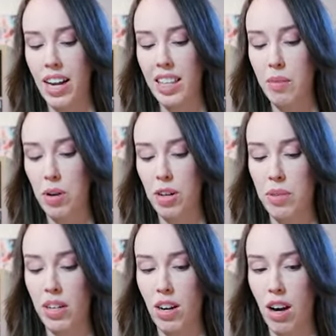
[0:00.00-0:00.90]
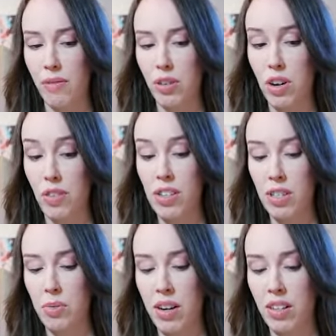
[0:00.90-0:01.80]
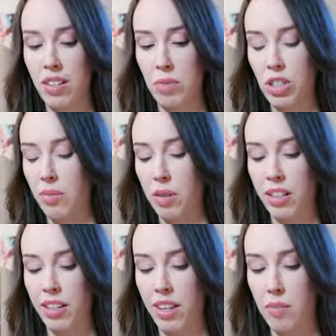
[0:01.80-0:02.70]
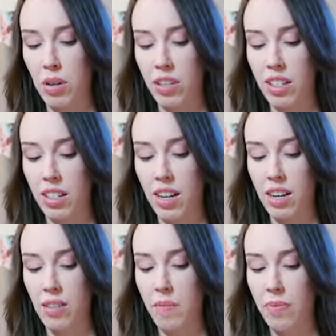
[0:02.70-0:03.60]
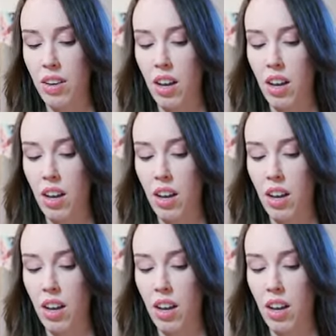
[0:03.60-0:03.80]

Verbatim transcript: at the moment I've got this one, which I'm clearly unboxing now,